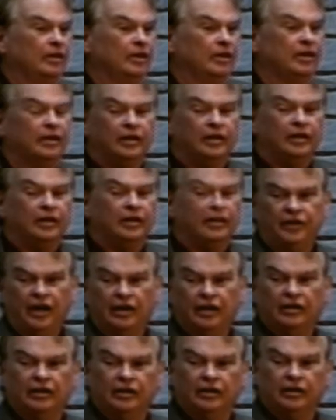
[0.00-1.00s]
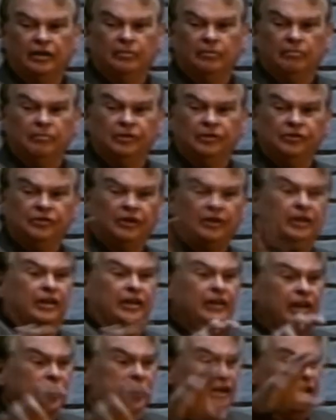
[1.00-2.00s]
It's not like I'm
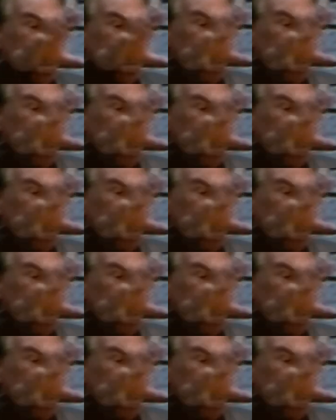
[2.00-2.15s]
sucking that out